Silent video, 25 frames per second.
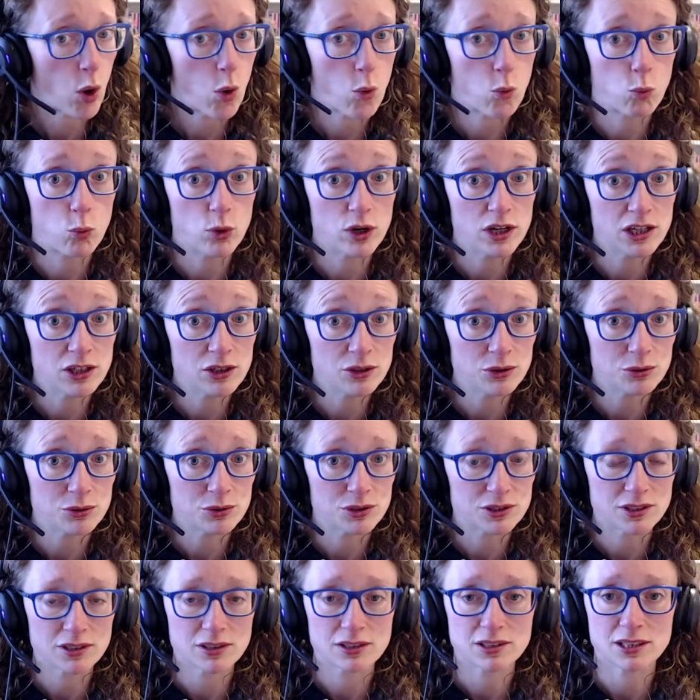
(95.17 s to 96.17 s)
We
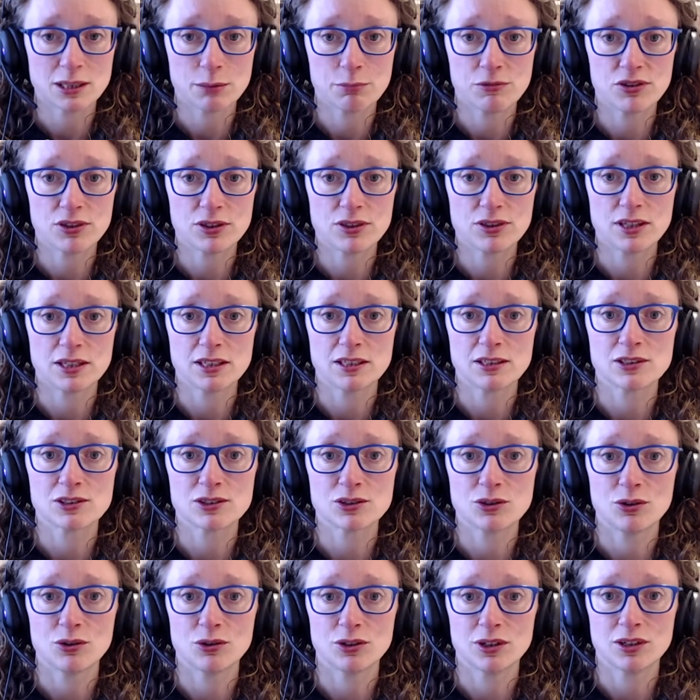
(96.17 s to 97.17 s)
lose some of the things
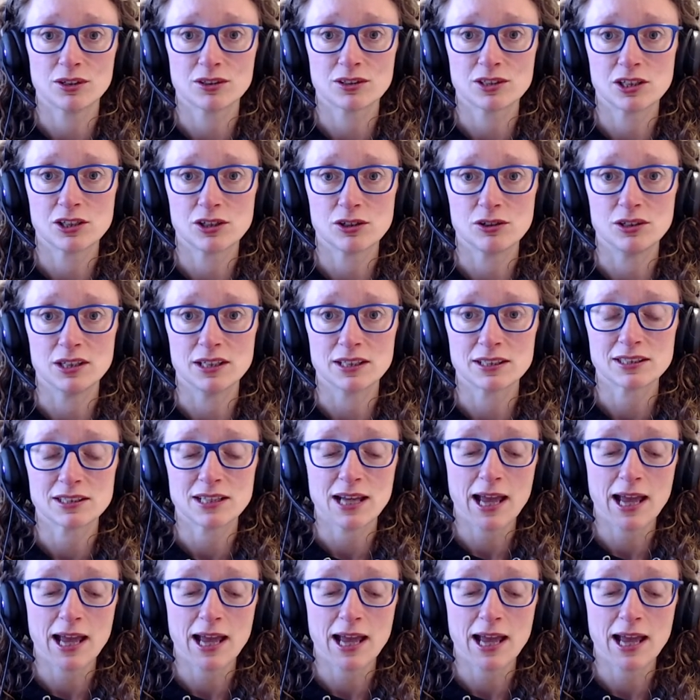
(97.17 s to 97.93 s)
on our to do list.